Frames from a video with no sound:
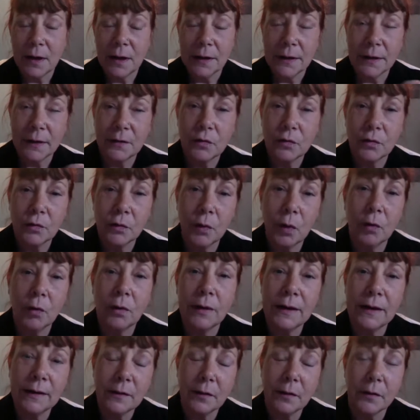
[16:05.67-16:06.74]

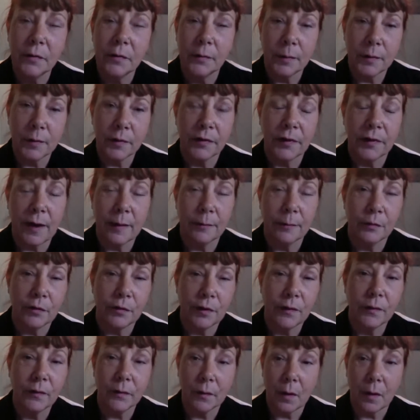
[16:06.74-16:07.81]
controlling those
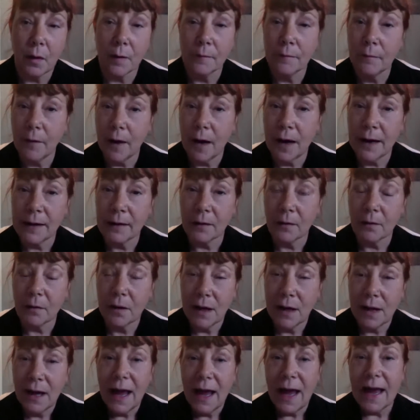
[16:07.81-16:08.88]
perceptions are vital,
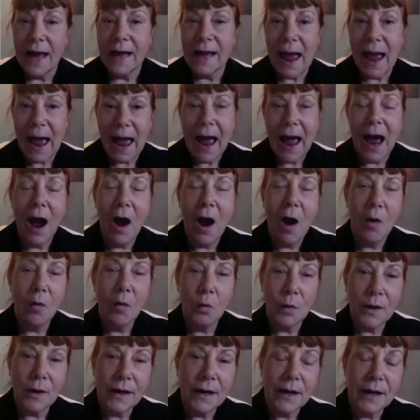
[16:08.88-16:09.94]
and how
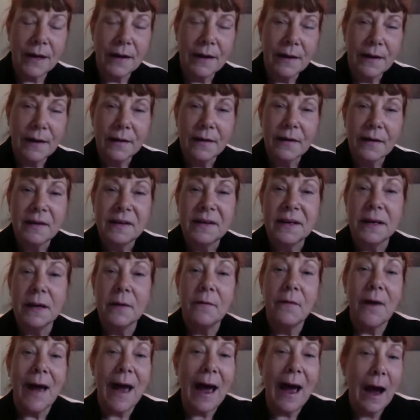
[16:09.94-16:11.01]
we
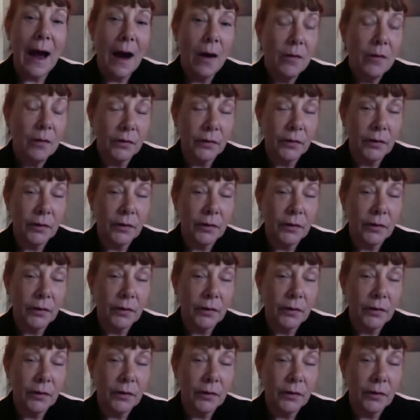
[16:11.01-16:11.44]
give out